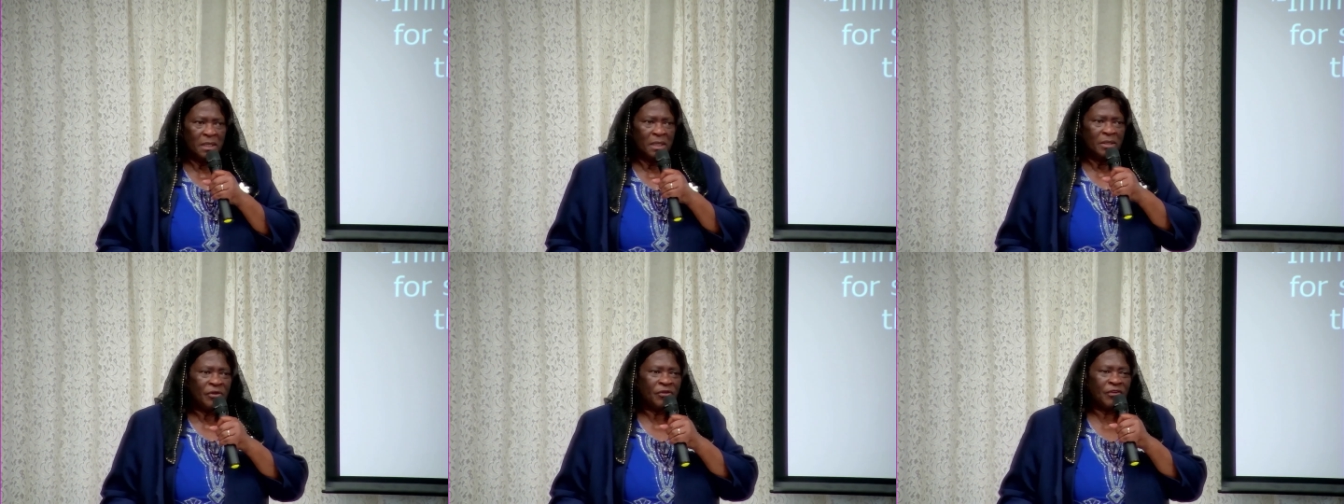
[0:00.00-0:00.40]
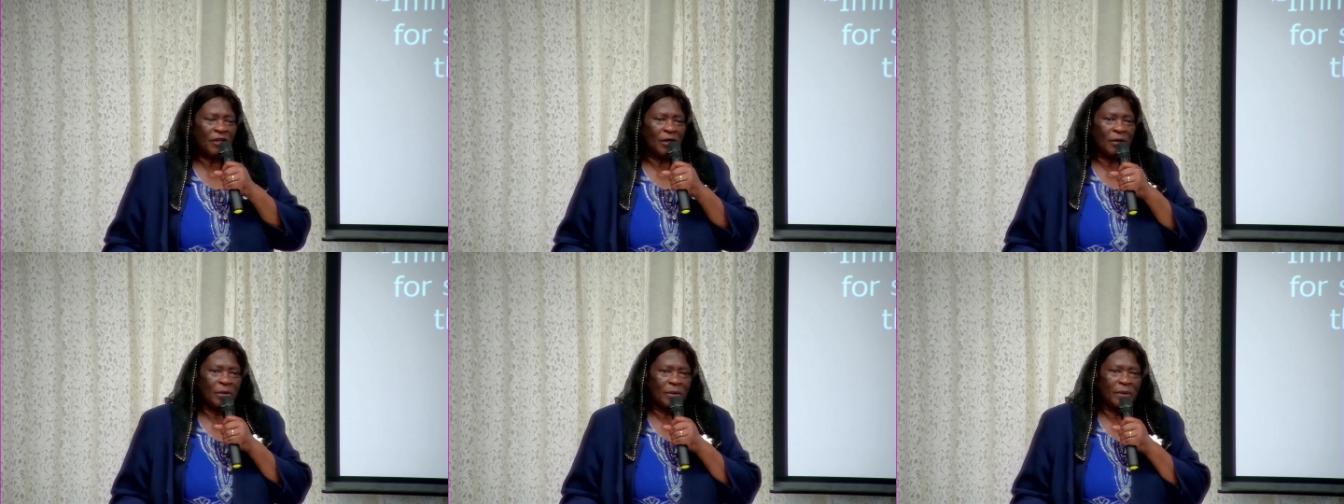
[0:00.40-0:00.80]

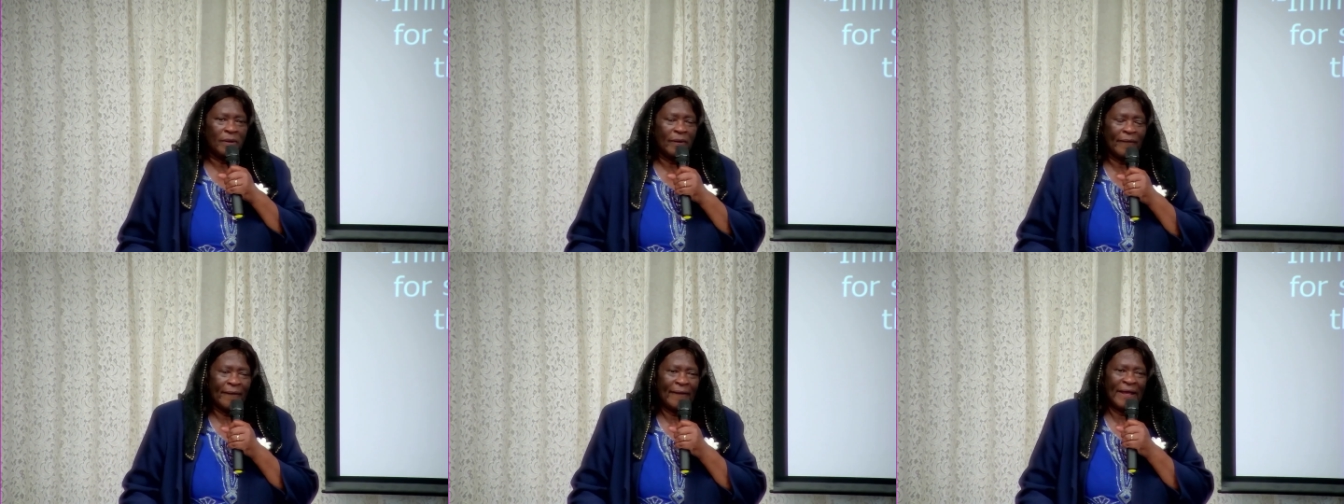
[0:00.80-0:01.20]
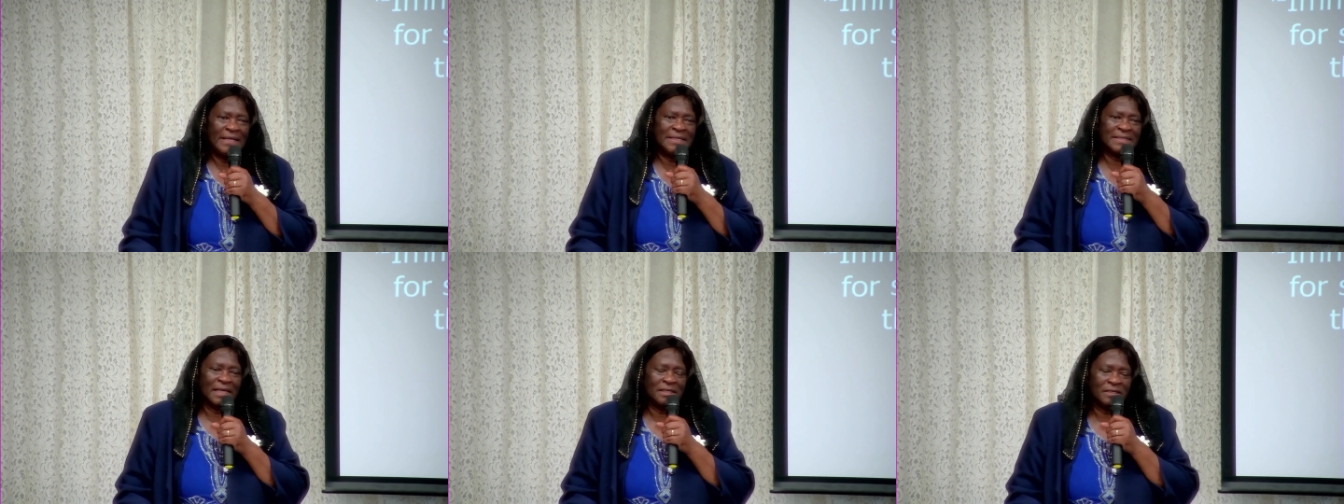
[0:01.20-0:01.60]
So I
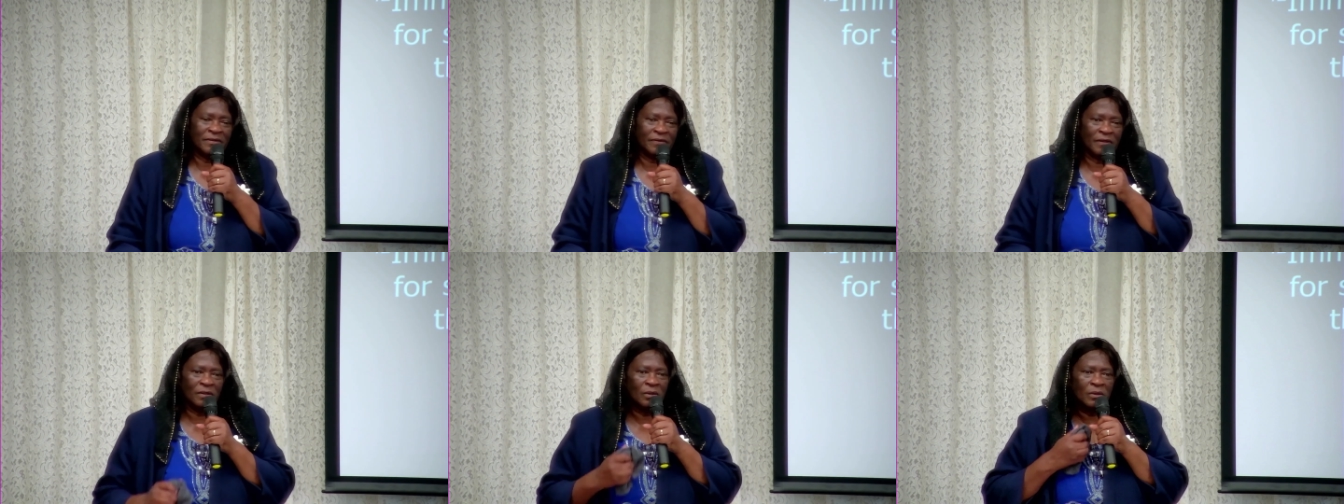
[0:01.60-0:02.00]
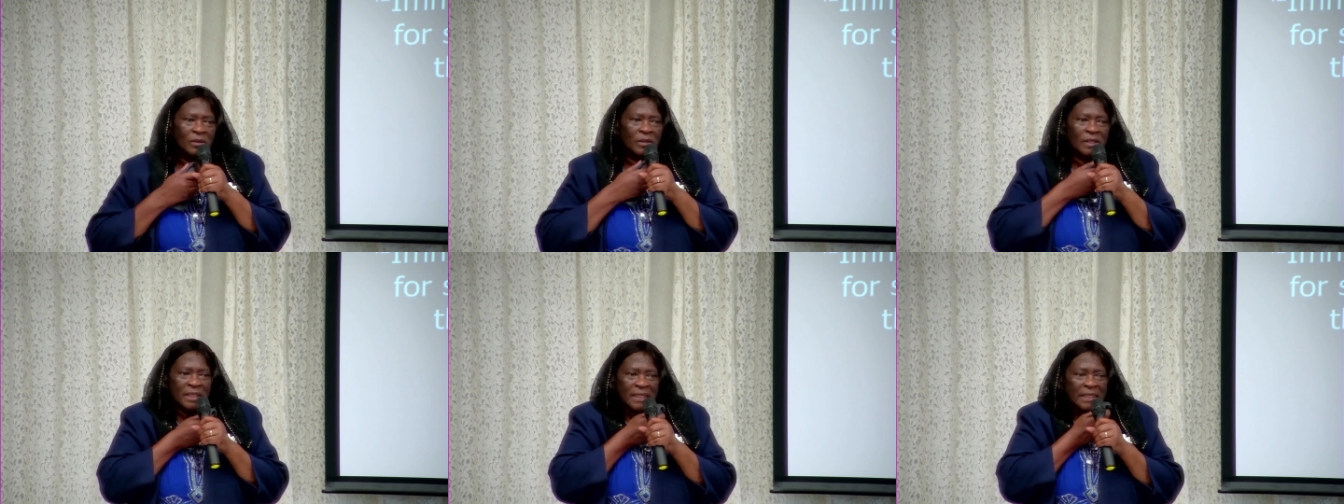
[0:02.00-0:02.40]
said to the
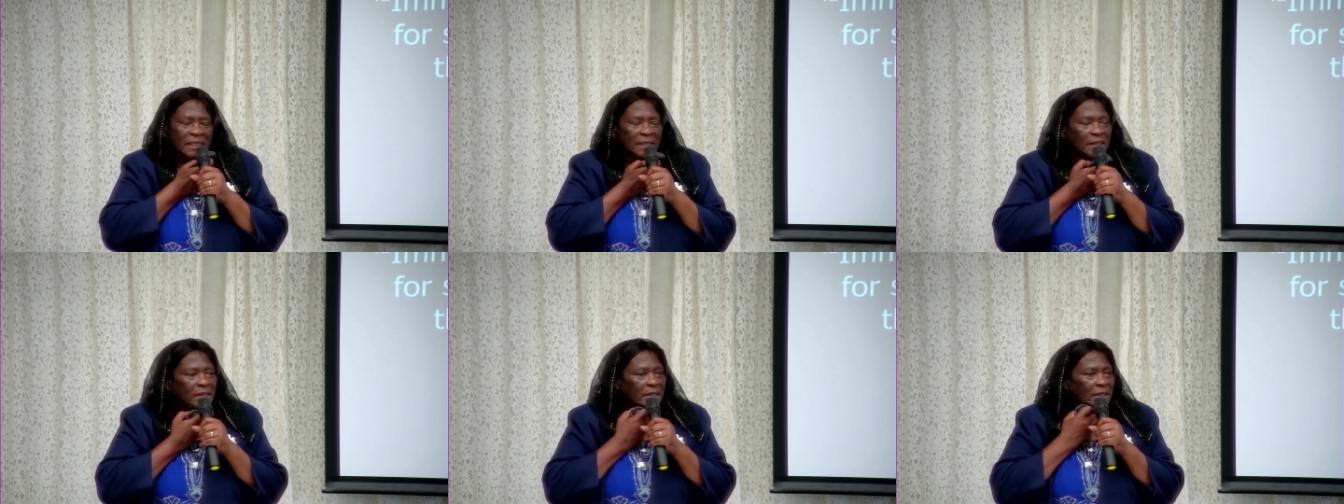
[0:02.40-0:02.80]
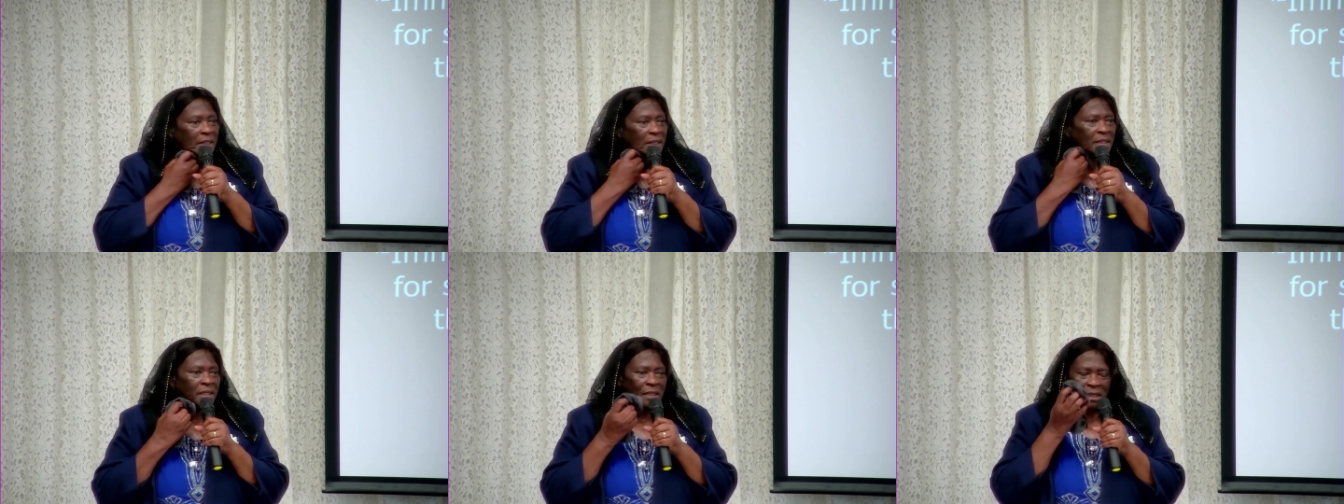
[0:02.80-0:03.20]
Lord,
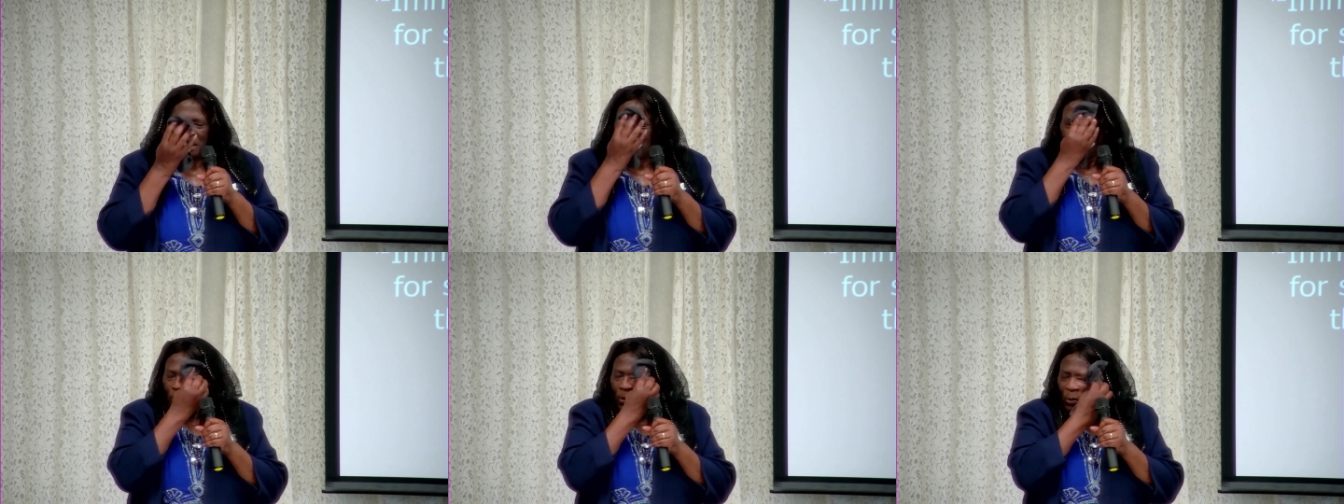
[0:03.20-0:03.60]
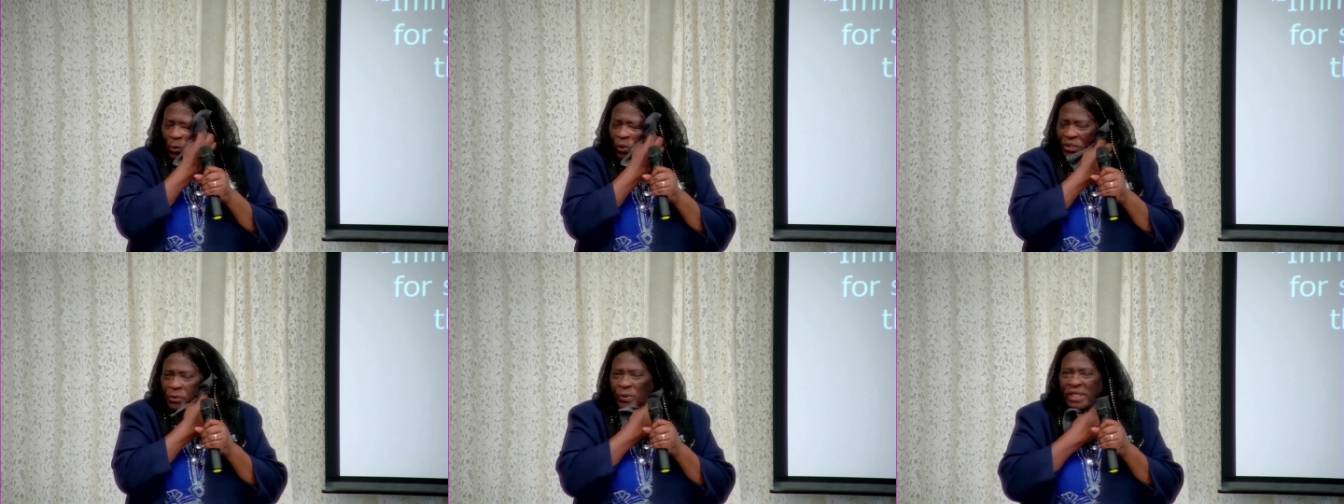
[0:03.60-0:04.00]

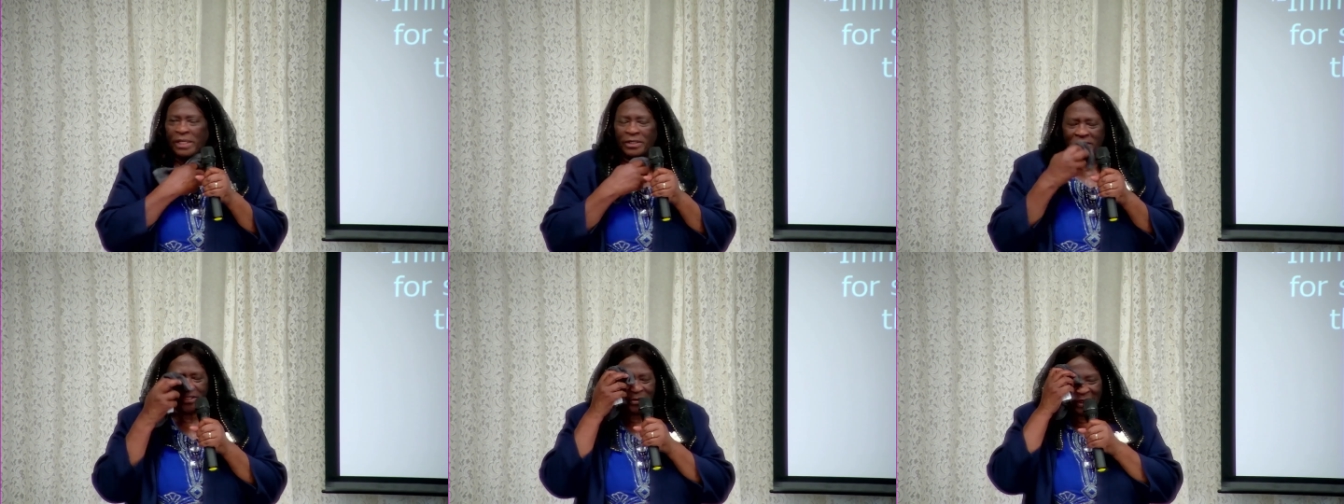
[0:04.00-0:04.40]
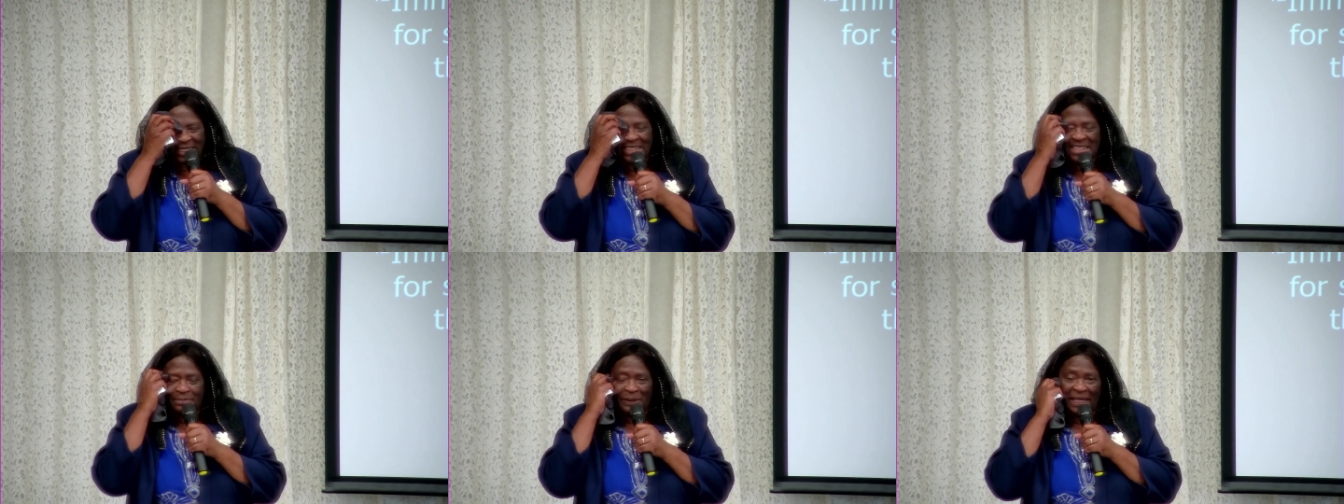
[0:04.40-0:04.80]
What are we going to
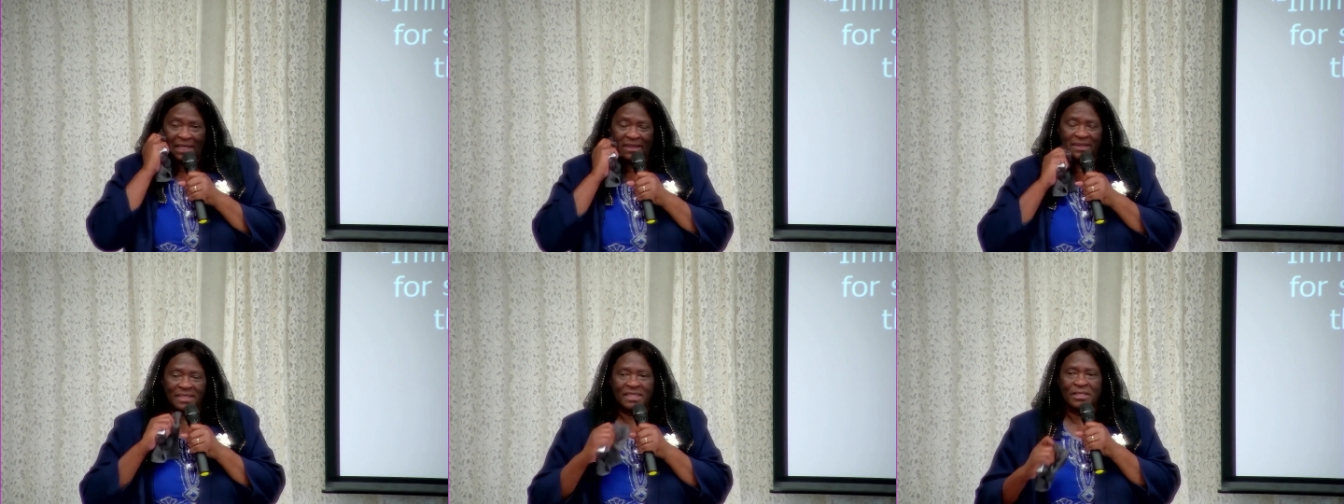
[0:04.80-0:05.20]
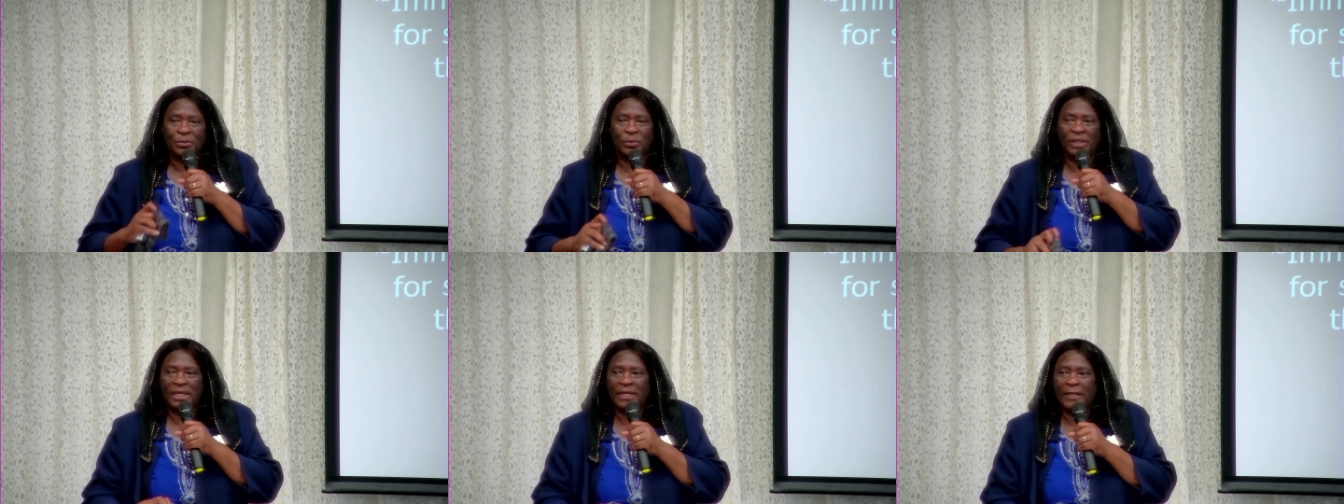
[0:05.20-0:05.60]
expect this
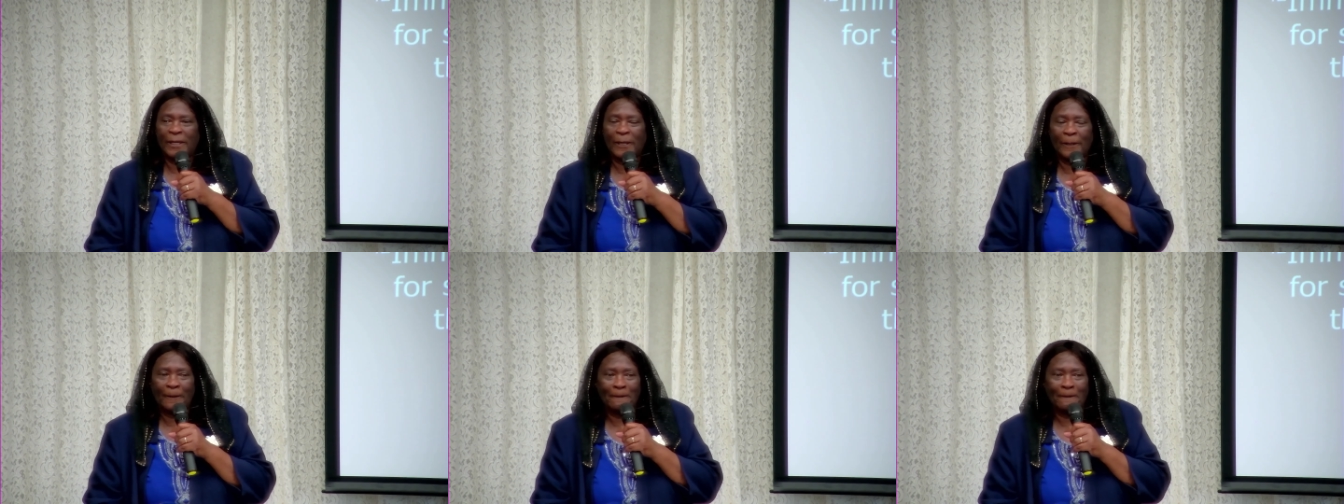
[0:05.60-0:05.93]
week?